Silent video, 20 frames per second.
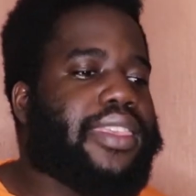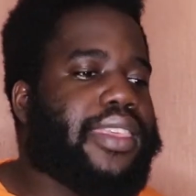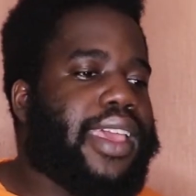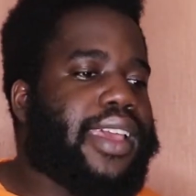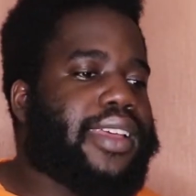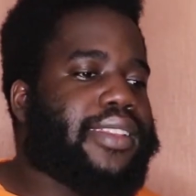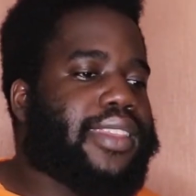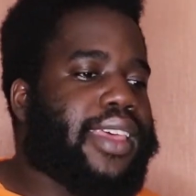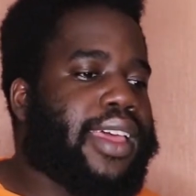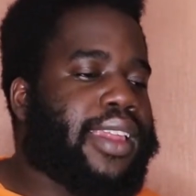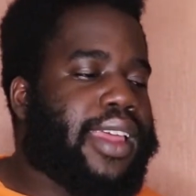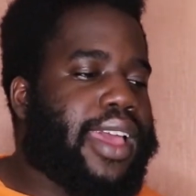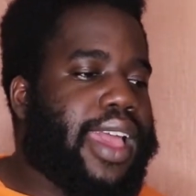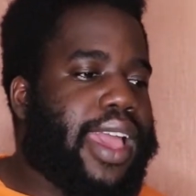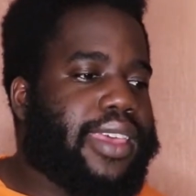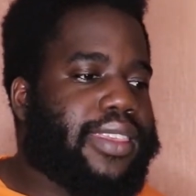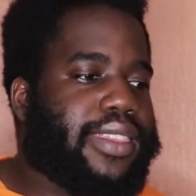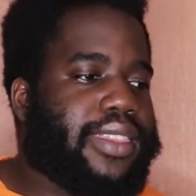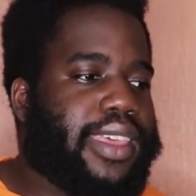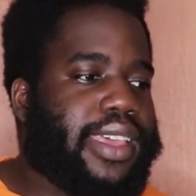thing that
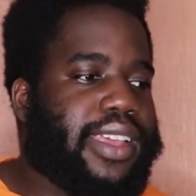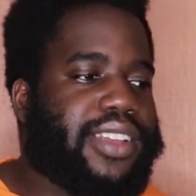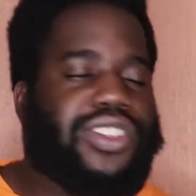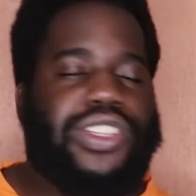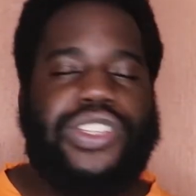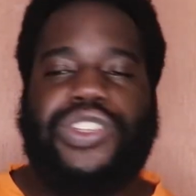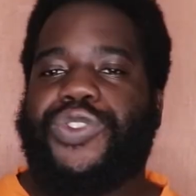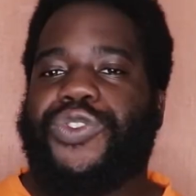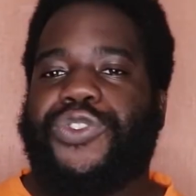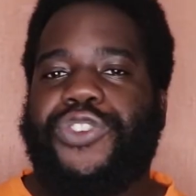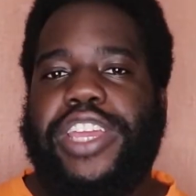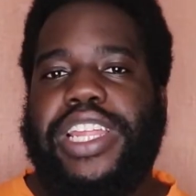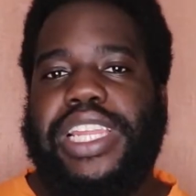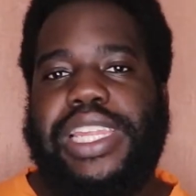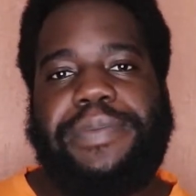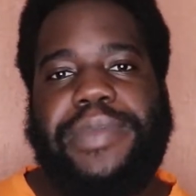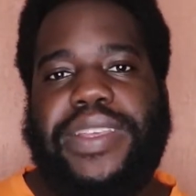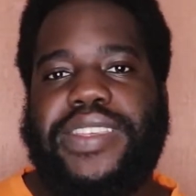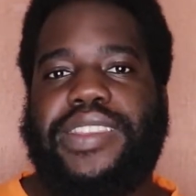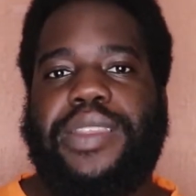I think just really
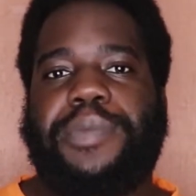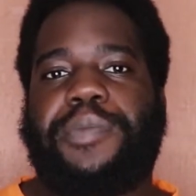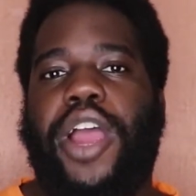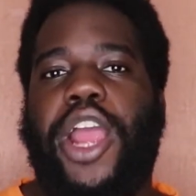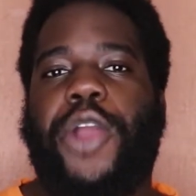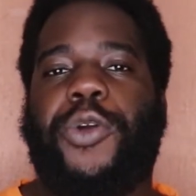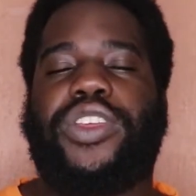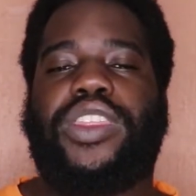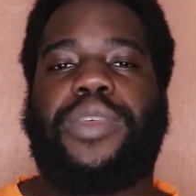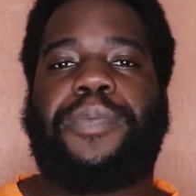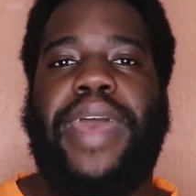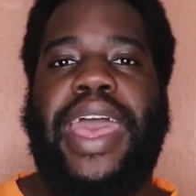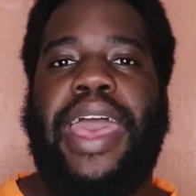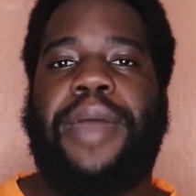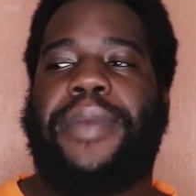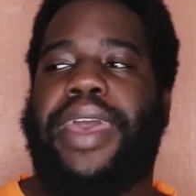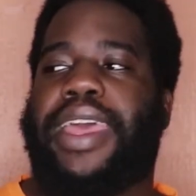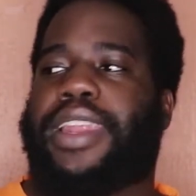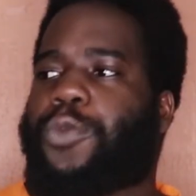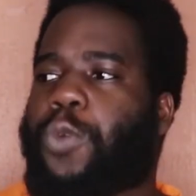missed the mark with
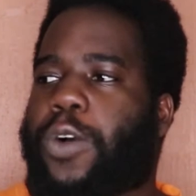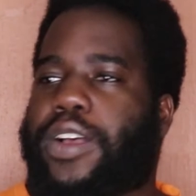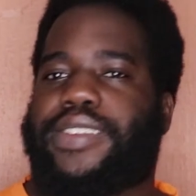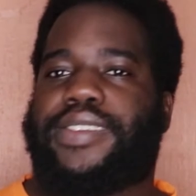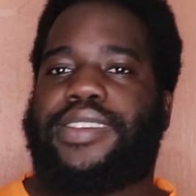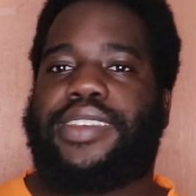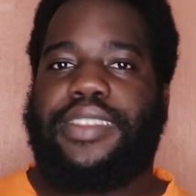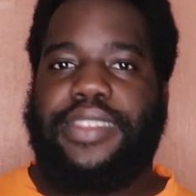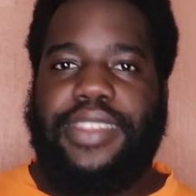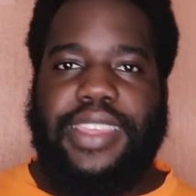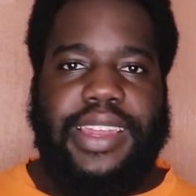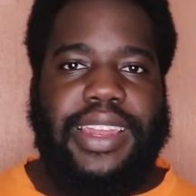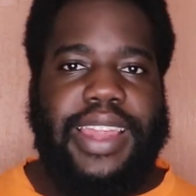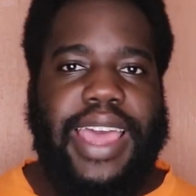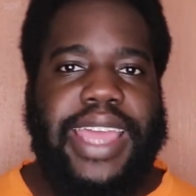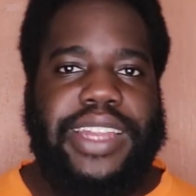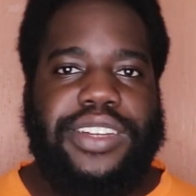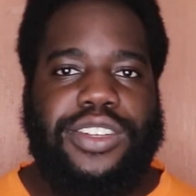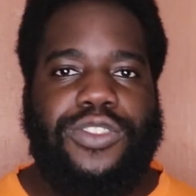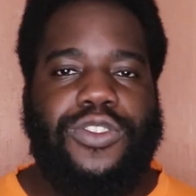Batman was the
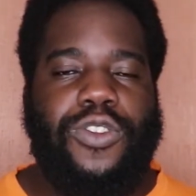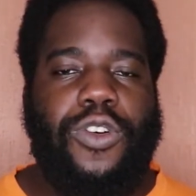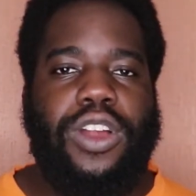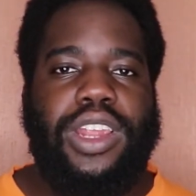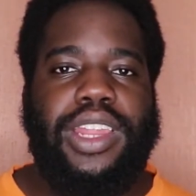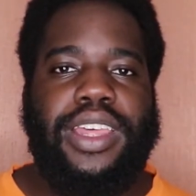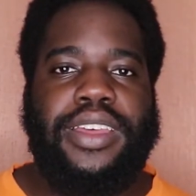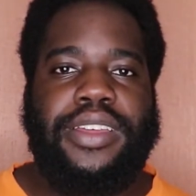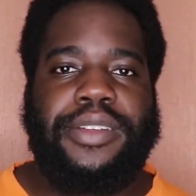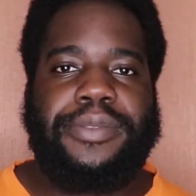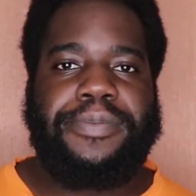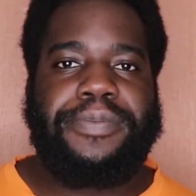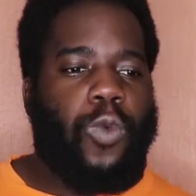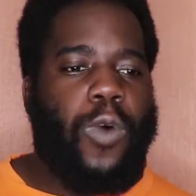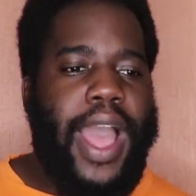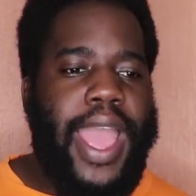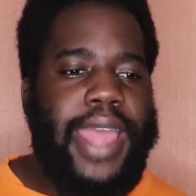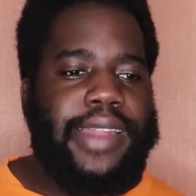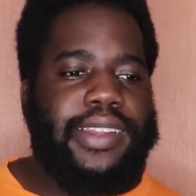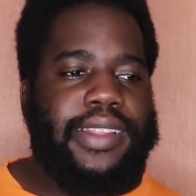Nightcrawler.
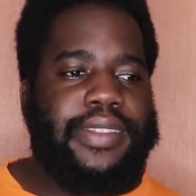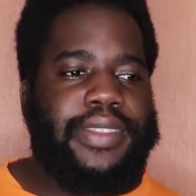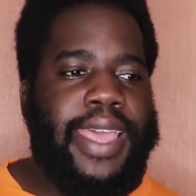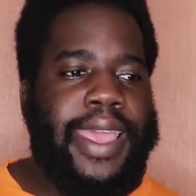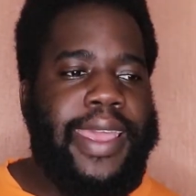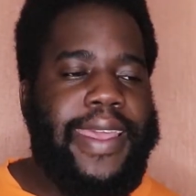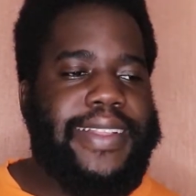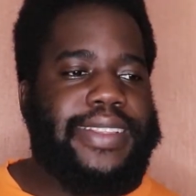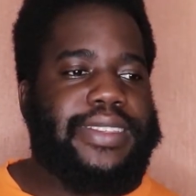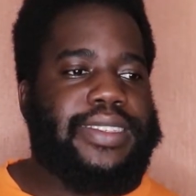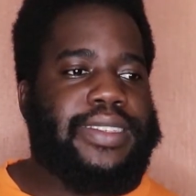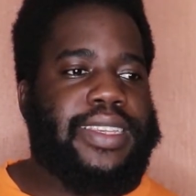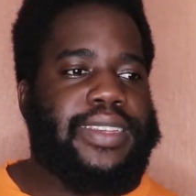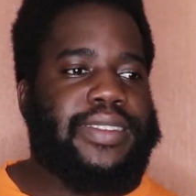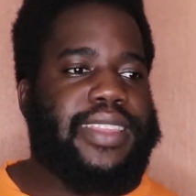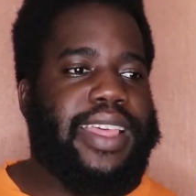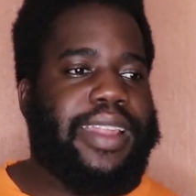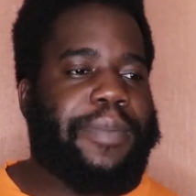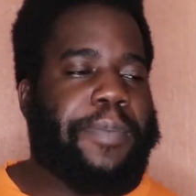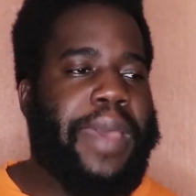Why did they insist
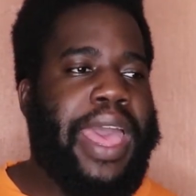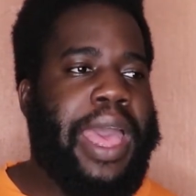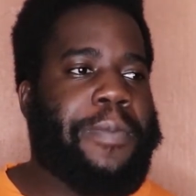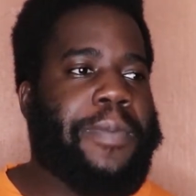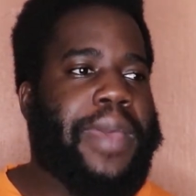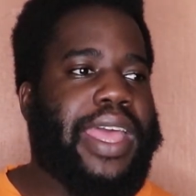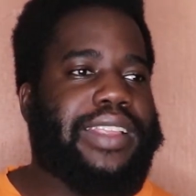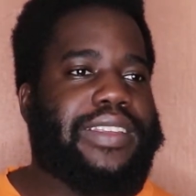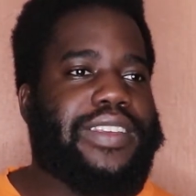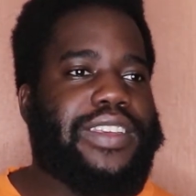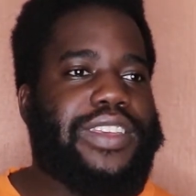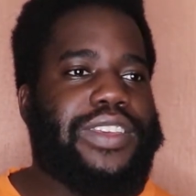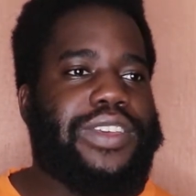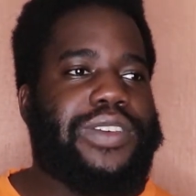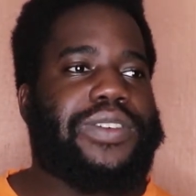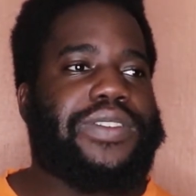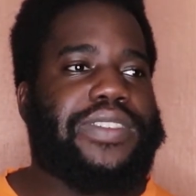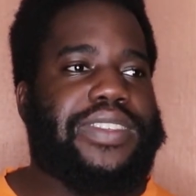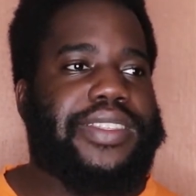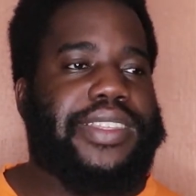that Batman
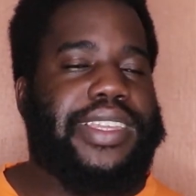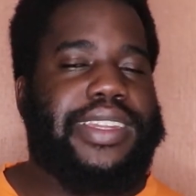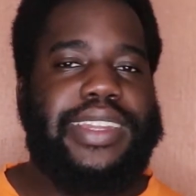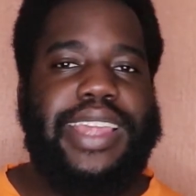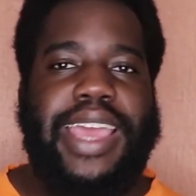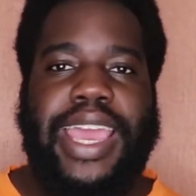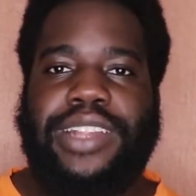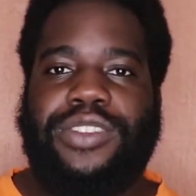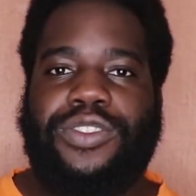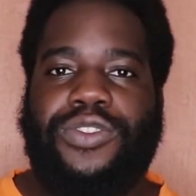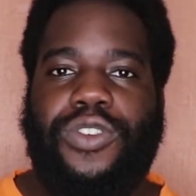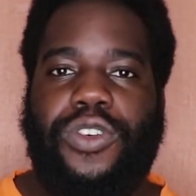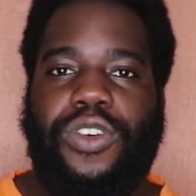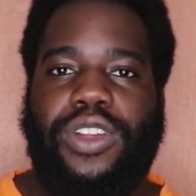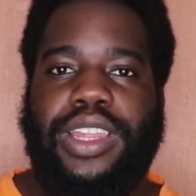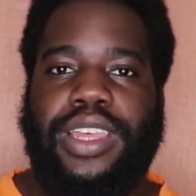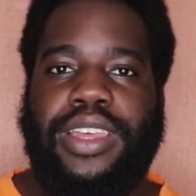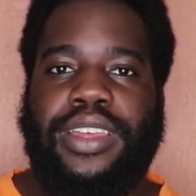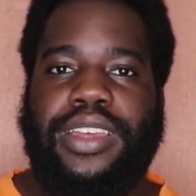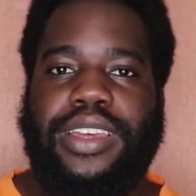use the
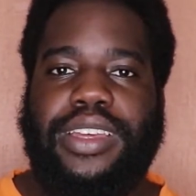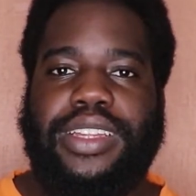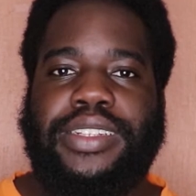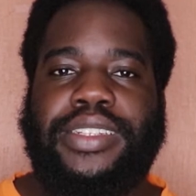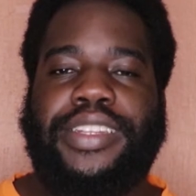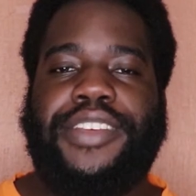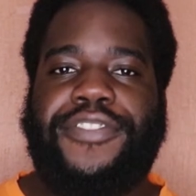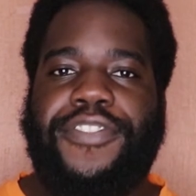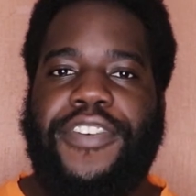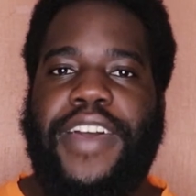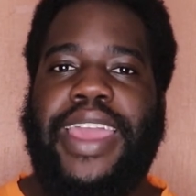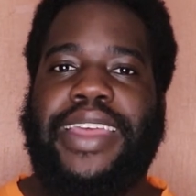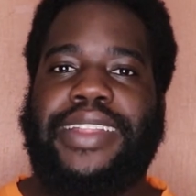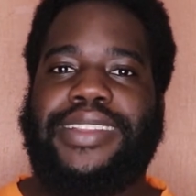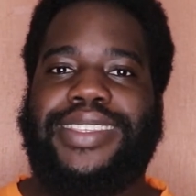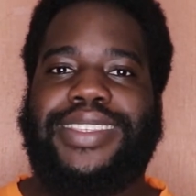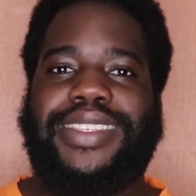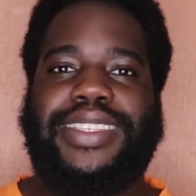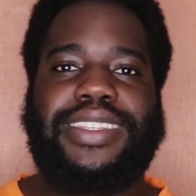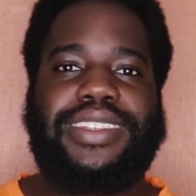Nightcrawler to fight
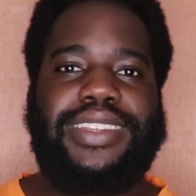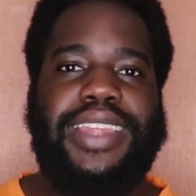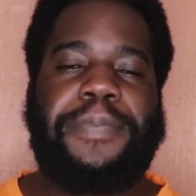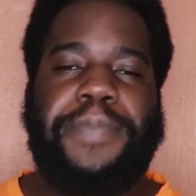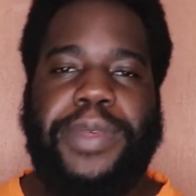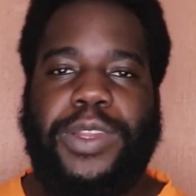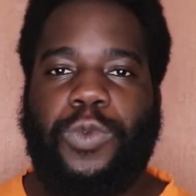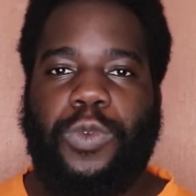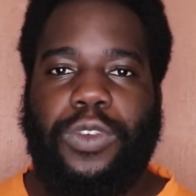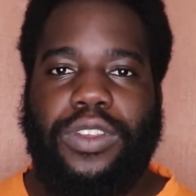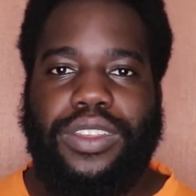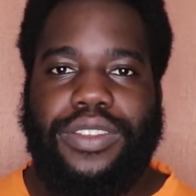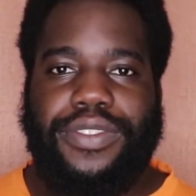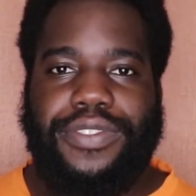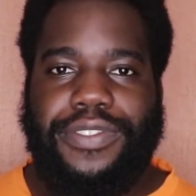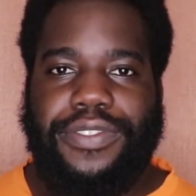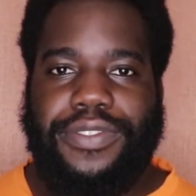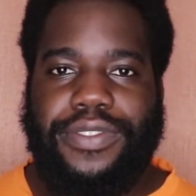Steppenwolf?